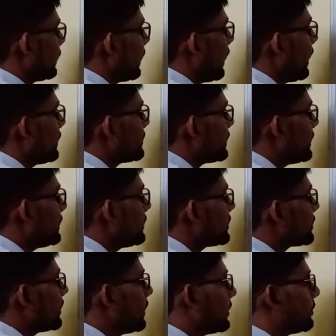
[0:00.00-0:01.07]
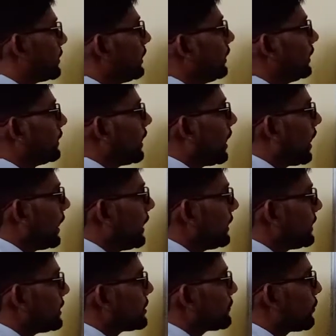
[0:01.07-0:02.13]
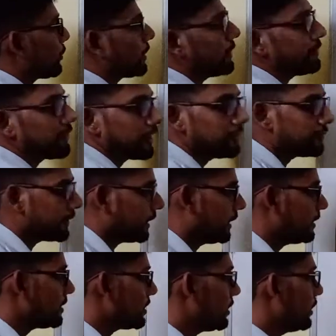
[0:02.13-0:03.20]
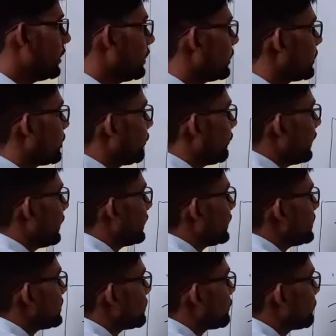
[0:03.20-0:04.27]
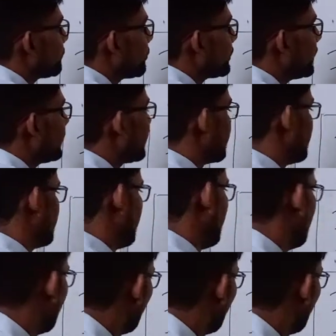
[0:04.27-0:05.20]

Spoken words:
at initial level, the height is 45 inch, the weight is 40 kg.